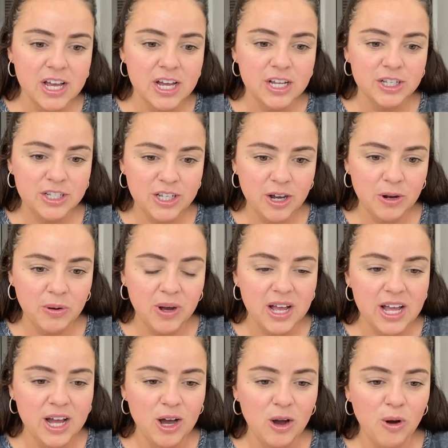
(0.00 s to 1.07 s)
So
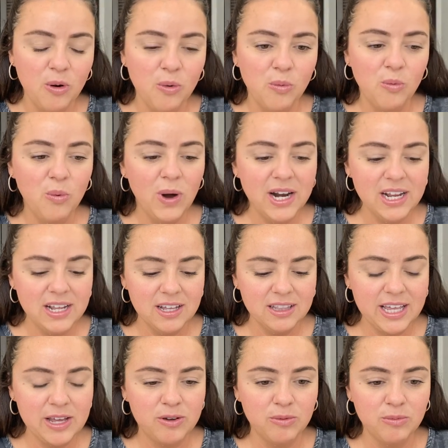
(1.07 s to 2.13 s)
one
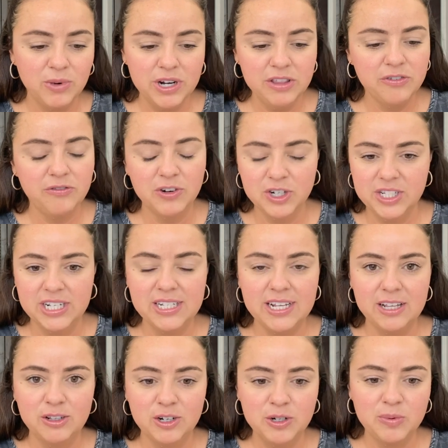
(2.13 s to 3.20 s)
of the first things I
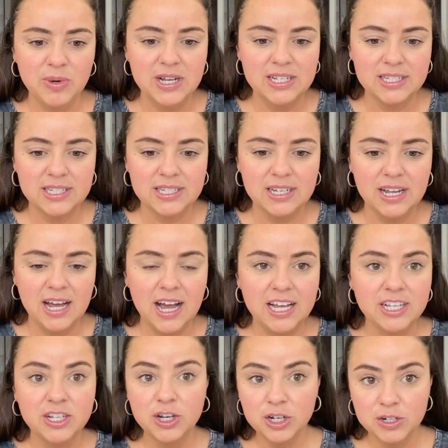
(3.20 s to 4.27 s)
learned was I
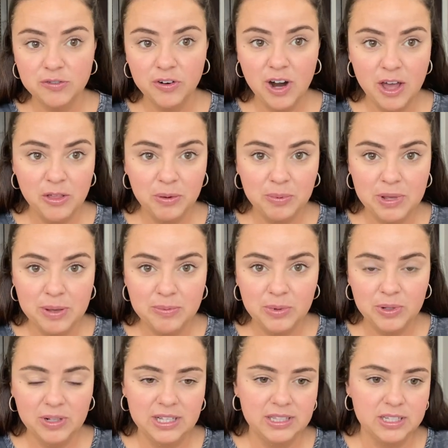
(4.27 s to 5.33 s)
cooked for other
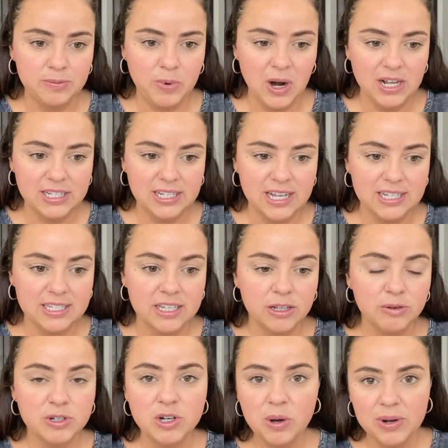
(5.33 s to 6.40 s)
people in this process. There
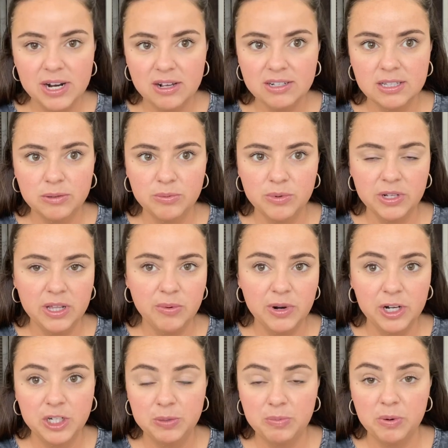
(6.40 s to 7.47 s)
was no one else that really
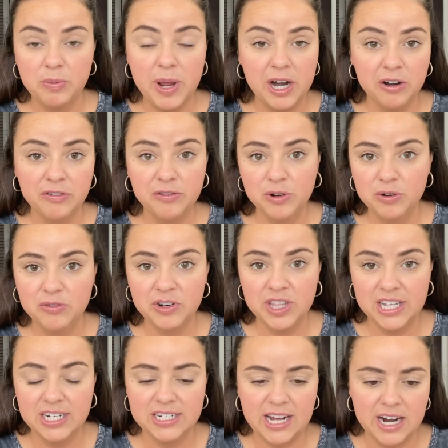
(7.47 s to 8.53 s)
wanted to prepare food for
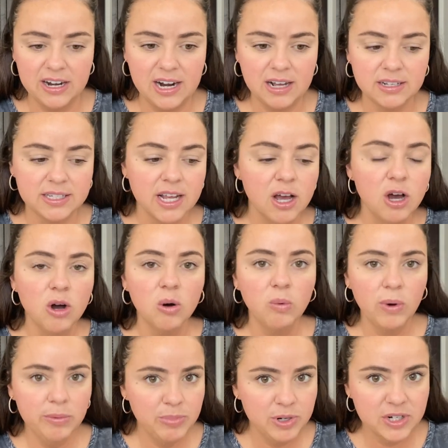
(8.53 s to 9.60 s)
the entire house.
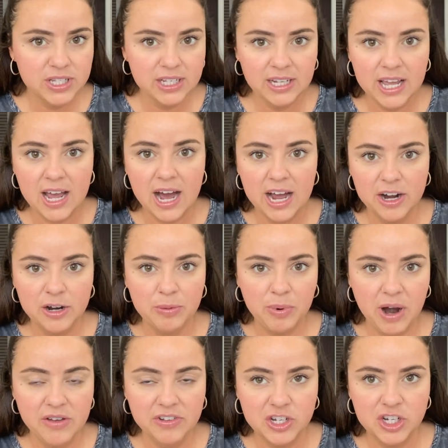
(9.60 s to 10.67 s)
One person like hired a
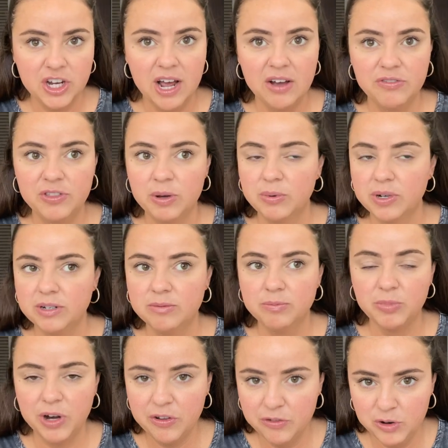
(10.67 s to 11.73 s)
private chef that would
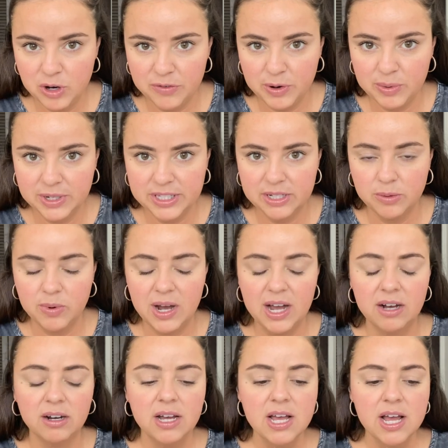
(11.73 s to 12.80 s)
bring food every once in a
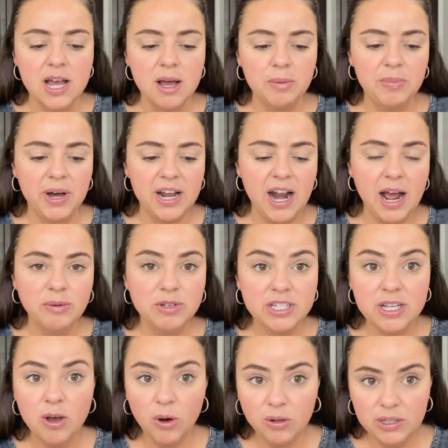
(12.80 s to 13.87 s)
while, but I was
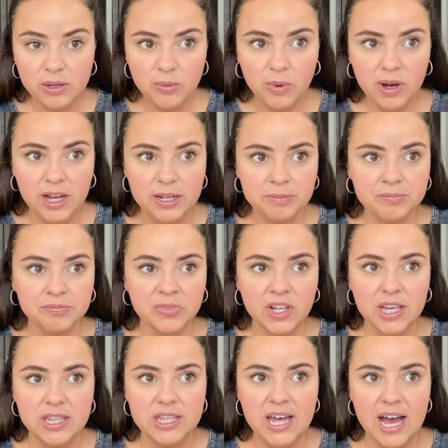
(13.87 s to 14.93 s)
the only one
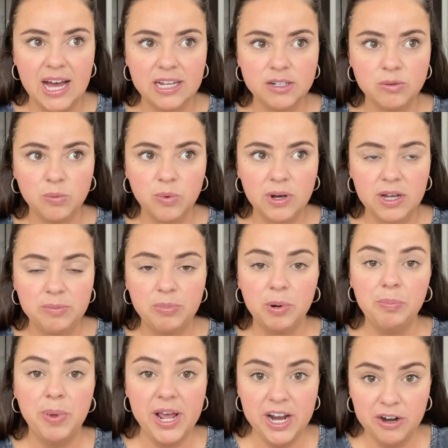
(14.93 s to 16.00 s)
that would
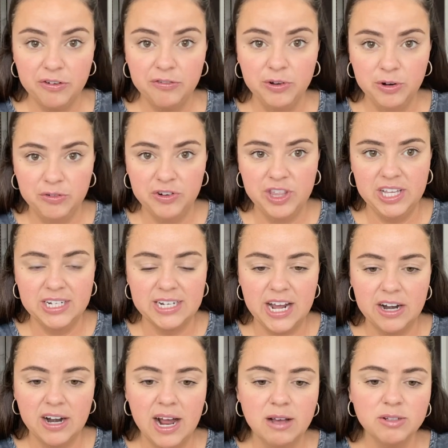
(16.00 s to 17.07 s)
prepare food for the
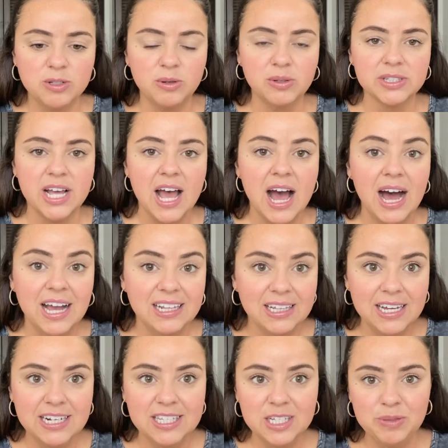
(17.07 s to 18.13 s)
entire household. I
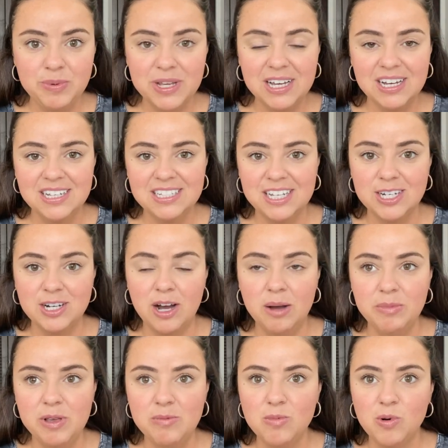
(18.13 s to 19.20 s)
liked this because it taught
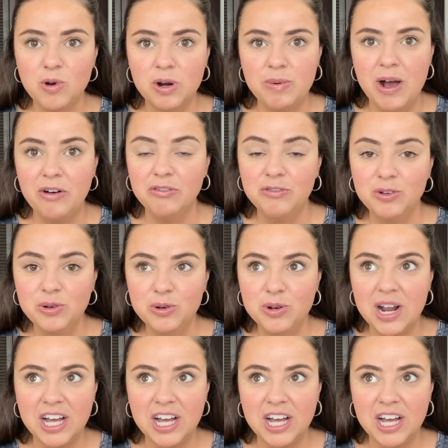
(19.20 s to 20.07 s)
me more about food.